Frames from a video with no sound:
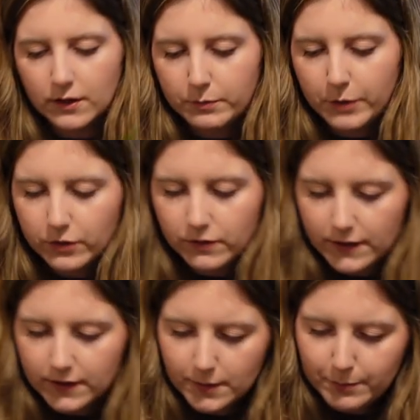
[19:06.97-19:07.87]
I'll poke
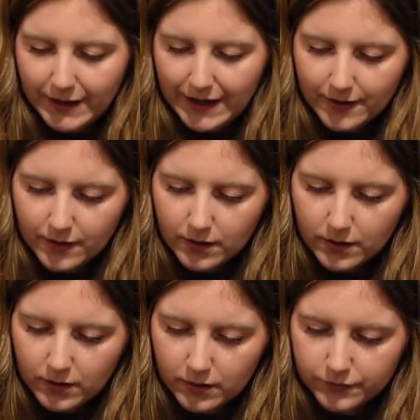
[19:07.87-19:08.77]
that in the back
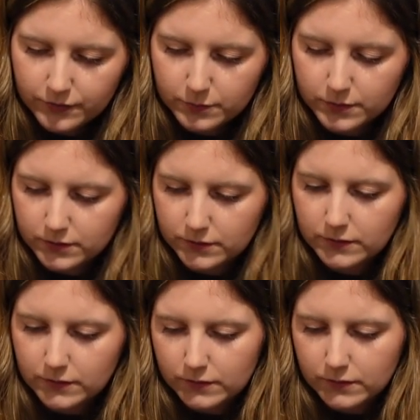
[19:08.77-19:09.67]

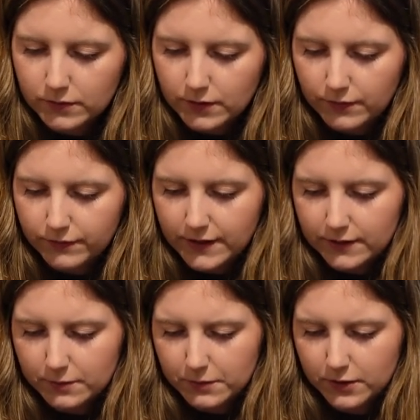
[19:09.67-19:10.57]
afterwards. In
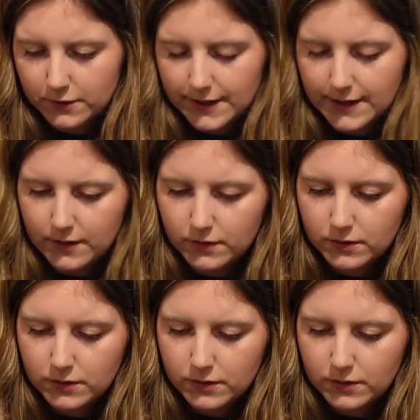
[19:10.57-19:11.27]
fact, I might do it now.